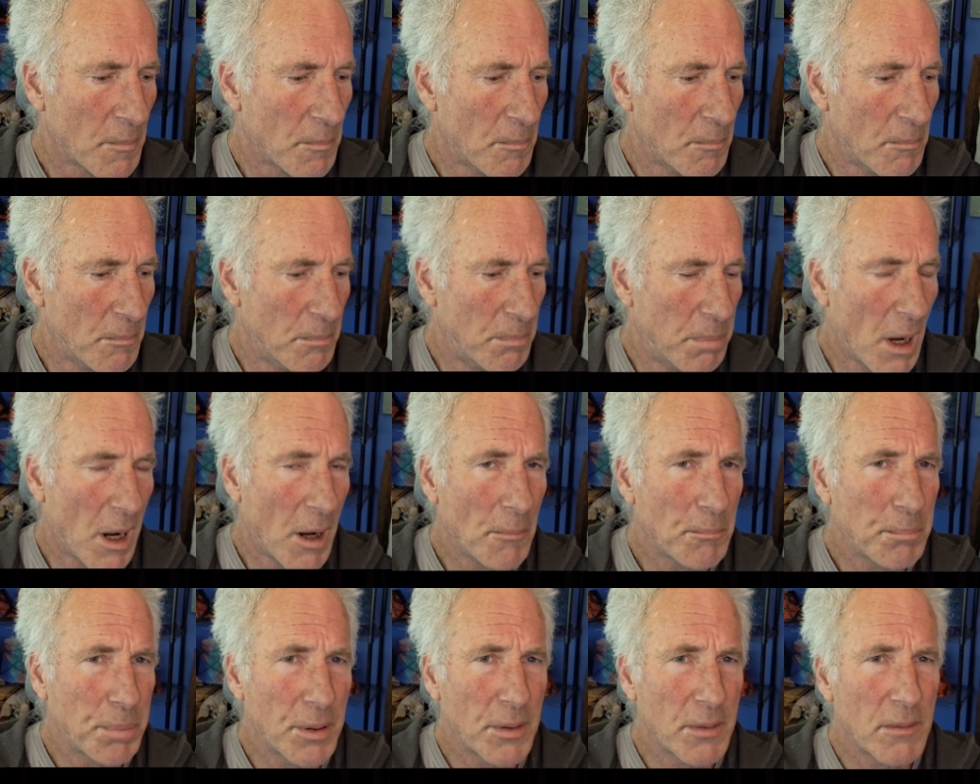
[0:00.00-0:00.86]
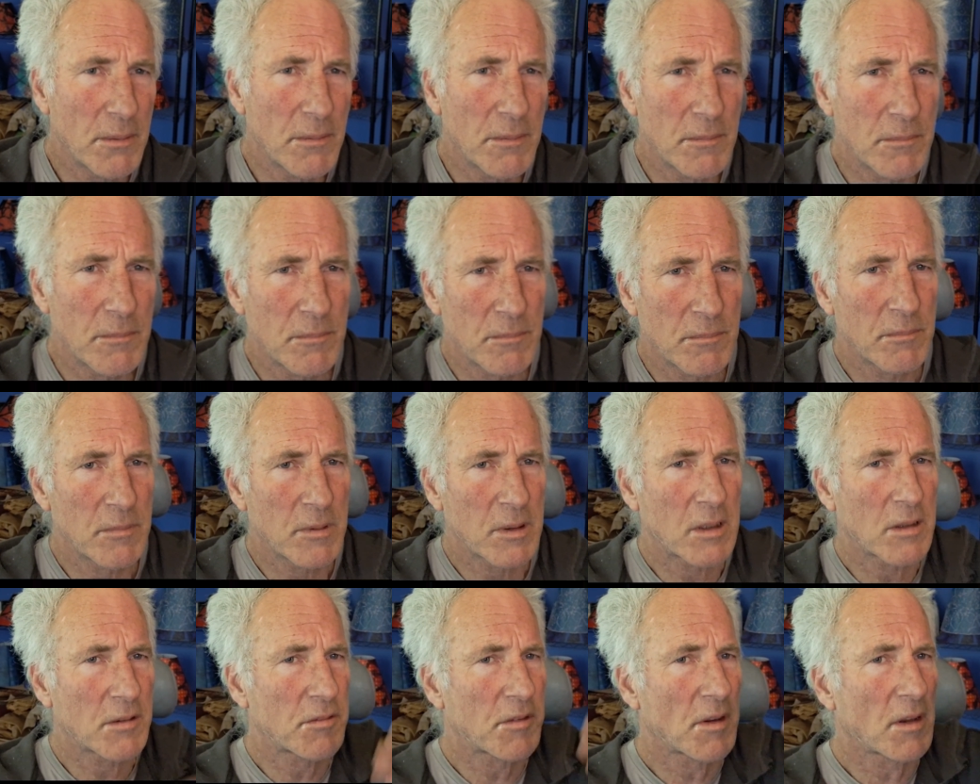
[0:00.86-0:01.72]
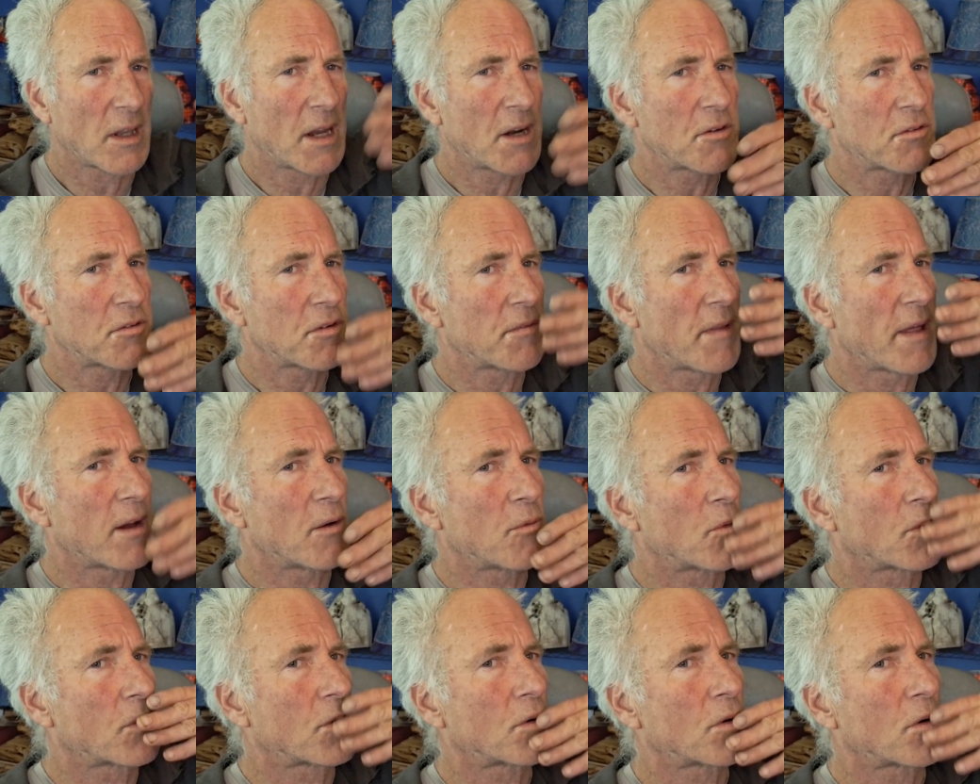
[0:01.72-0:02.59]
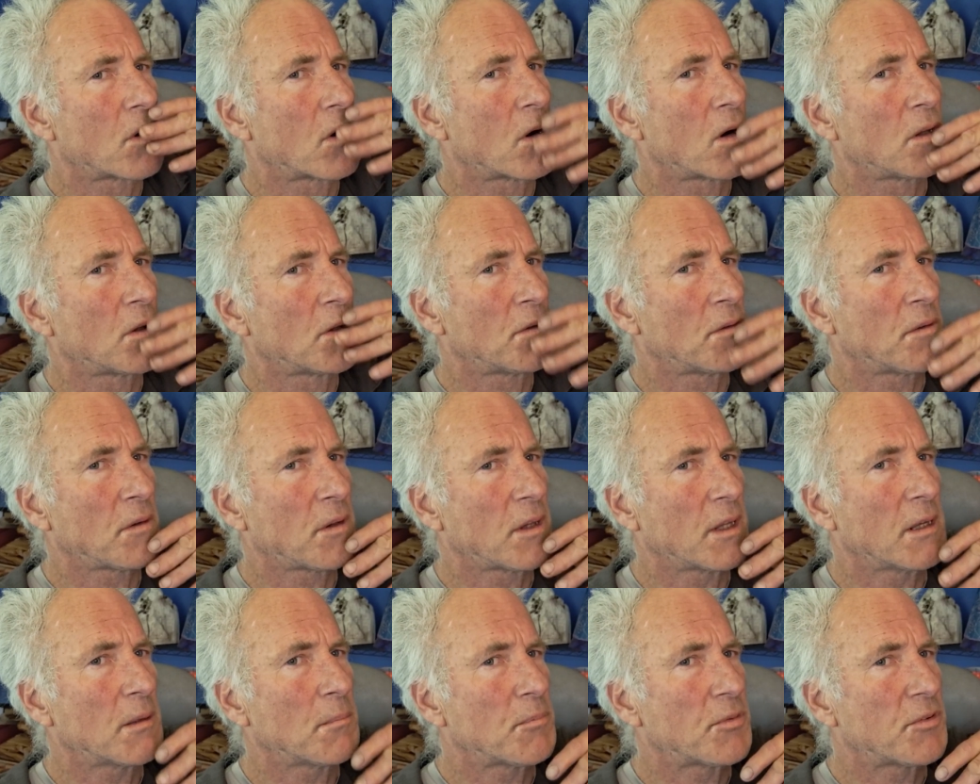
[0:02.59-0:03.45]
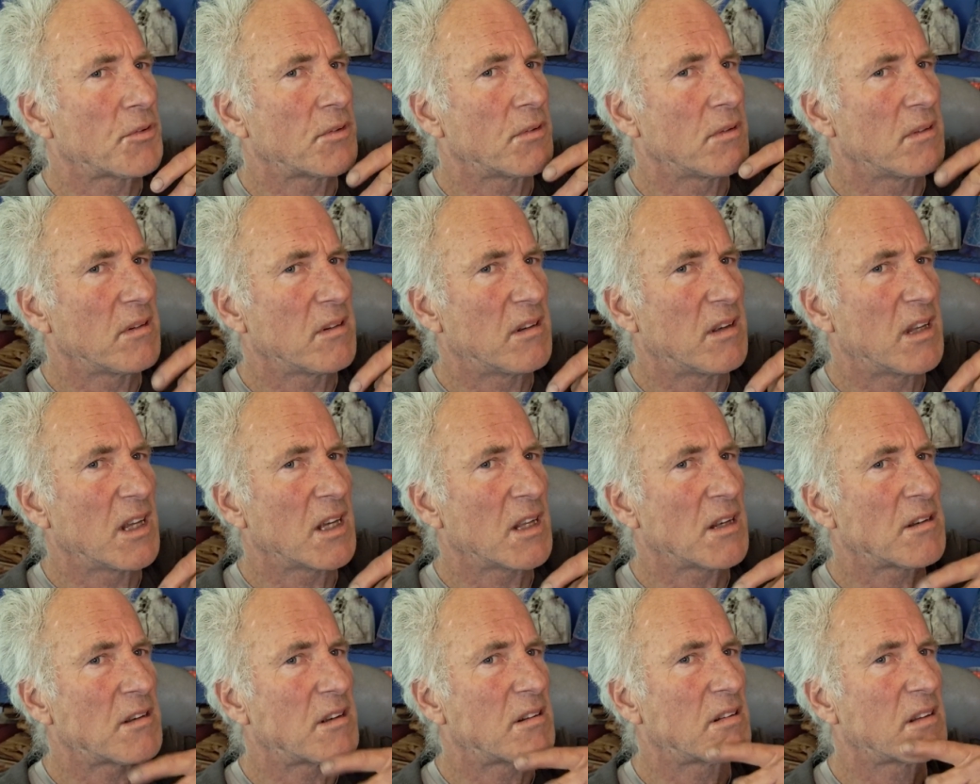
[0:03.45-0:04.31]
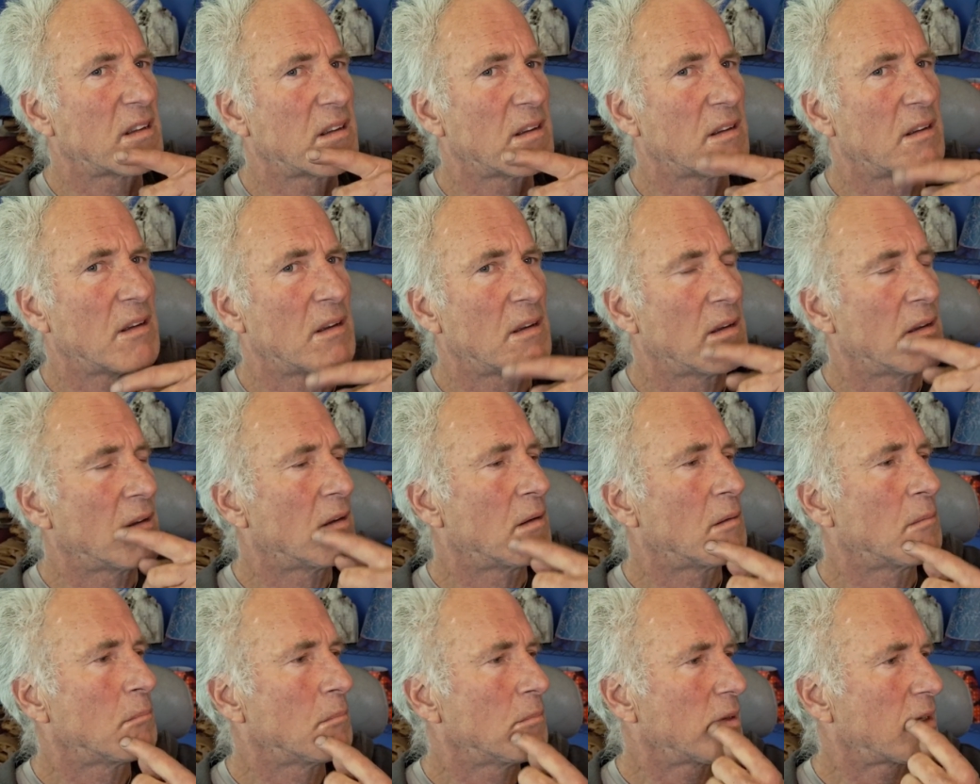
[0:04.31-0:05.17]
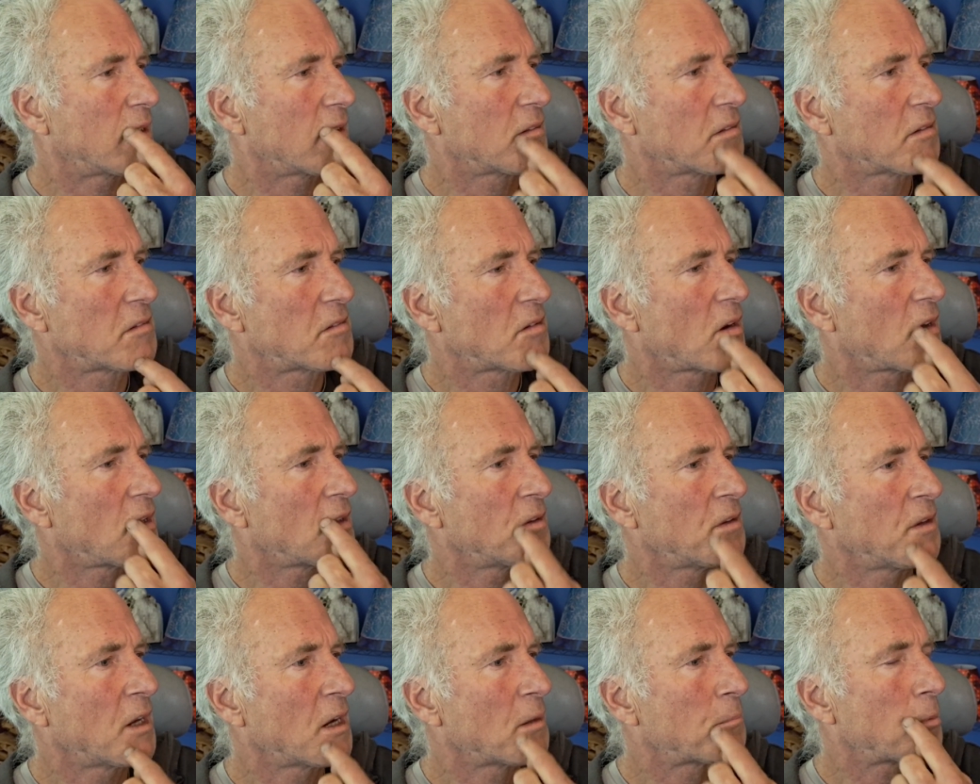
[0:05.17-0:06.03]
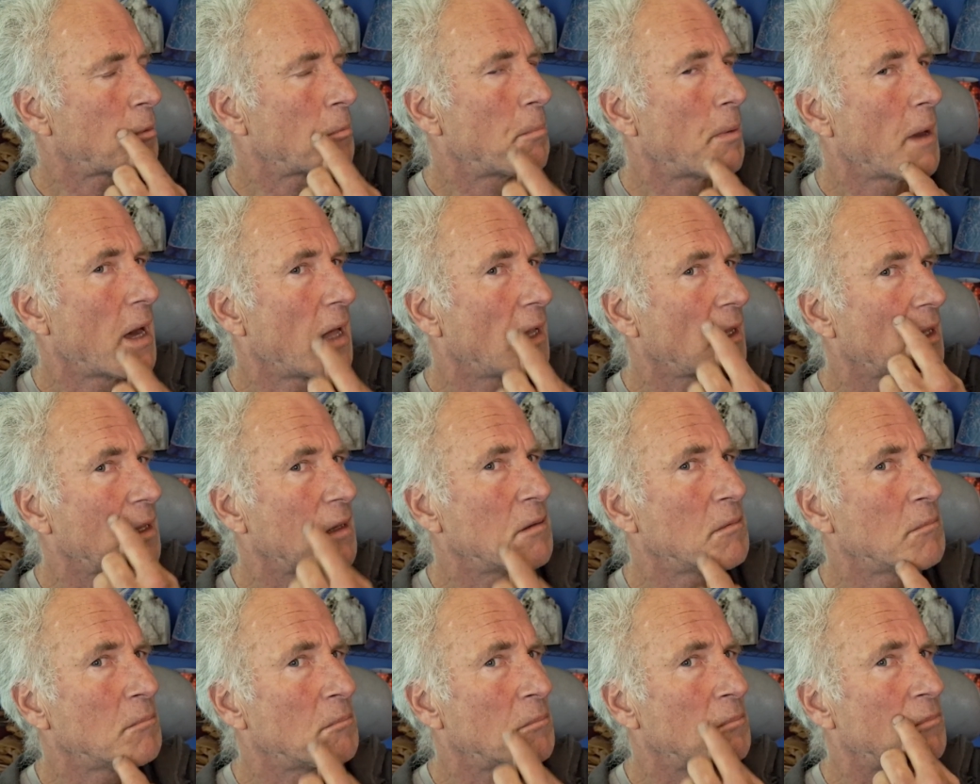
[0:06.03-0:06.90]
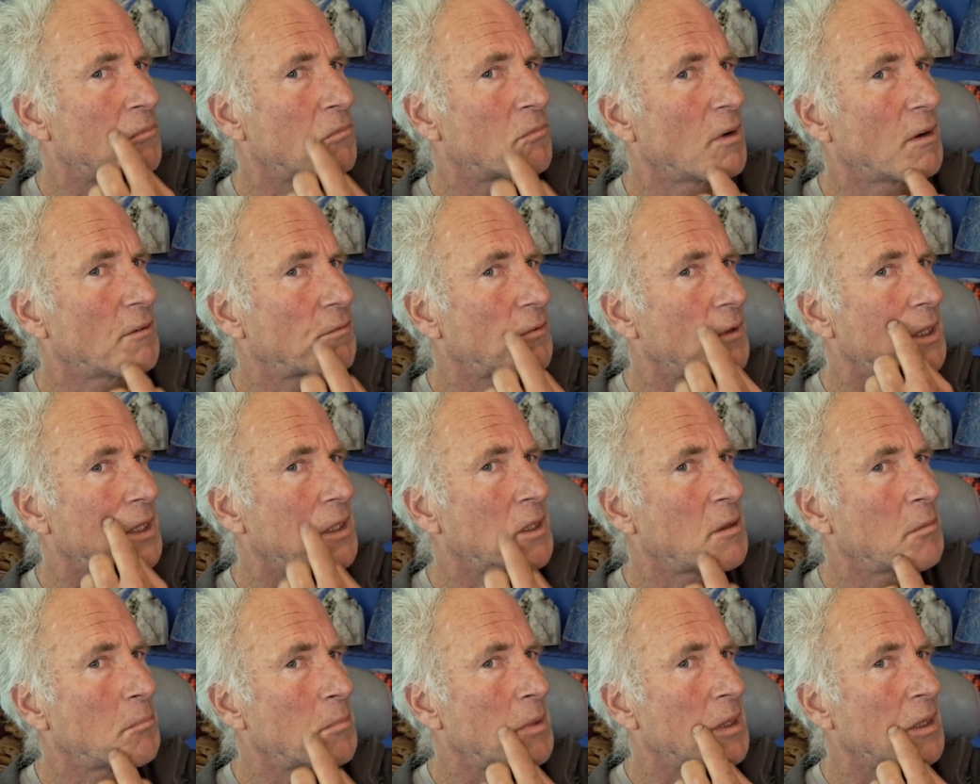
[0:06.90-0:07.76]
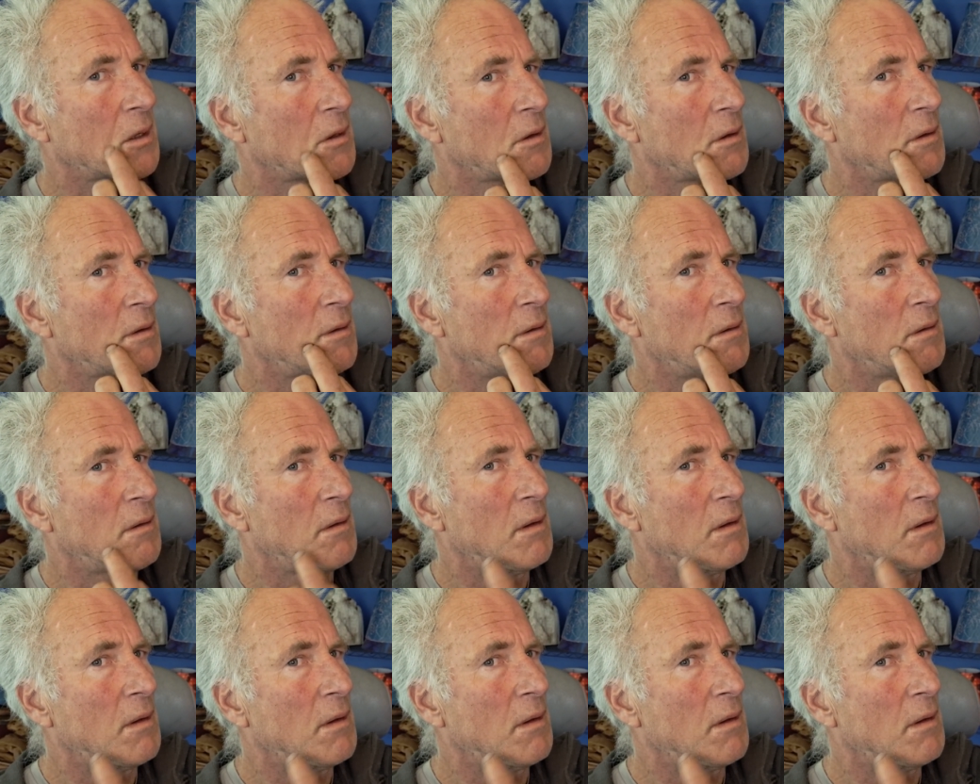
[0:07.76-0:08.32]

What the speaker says: Bump, because the letters of that word are all in the lips. Dent, because it's all in the upper palate, roughly in the middle.